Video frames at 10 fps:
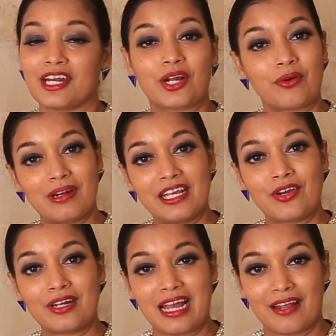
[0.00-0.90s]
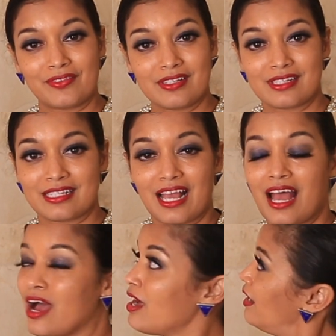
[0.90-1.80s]
an acrylic on canvas,
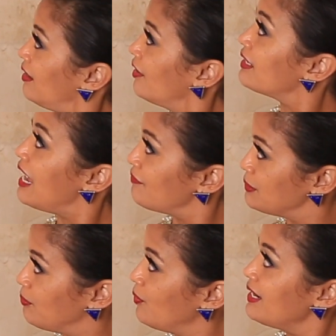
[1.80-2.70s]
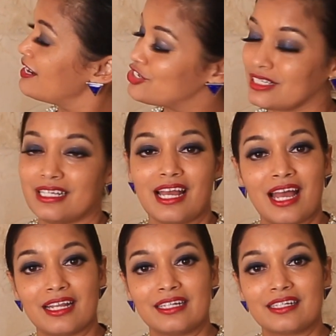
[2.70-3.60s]
on canvas board actually,
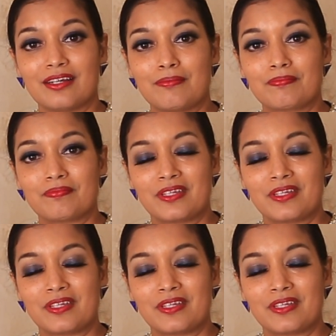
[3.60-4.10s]
and um,